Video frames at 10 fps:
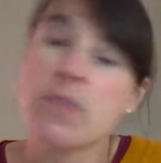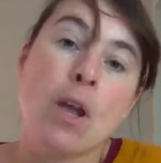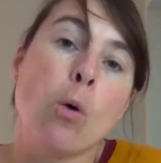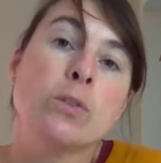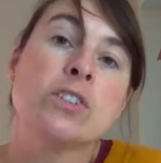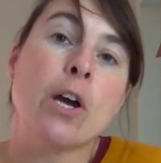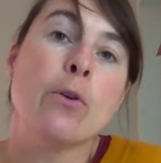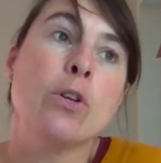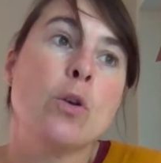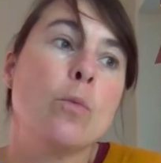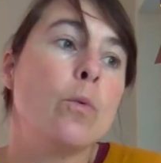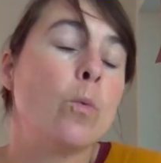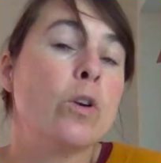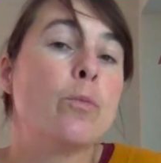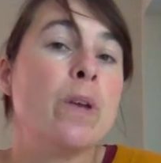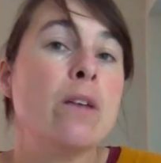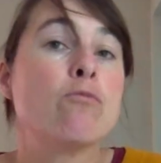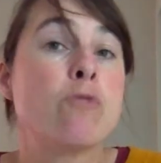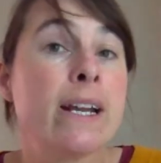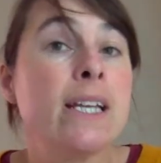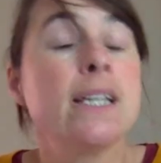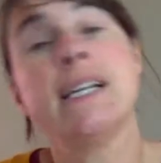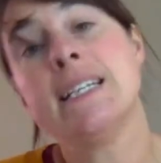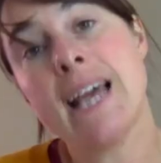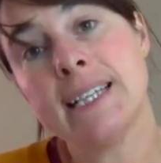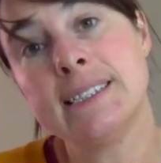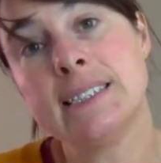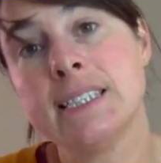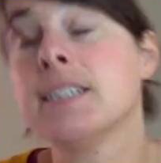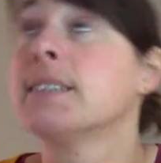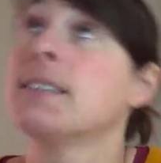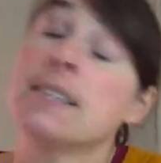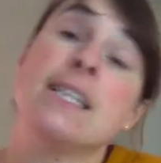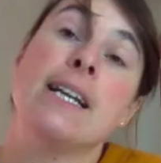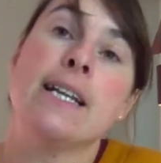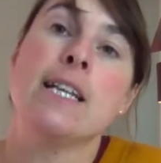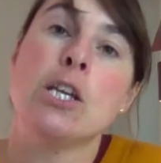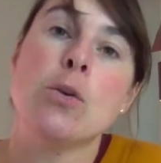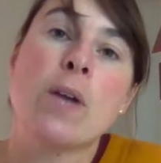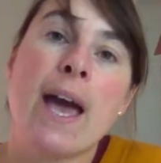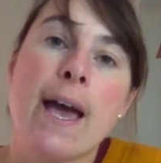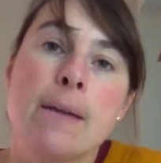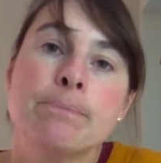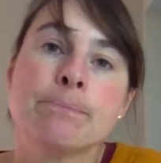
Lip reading: Also, you would be regularly tested, certainly in the UK,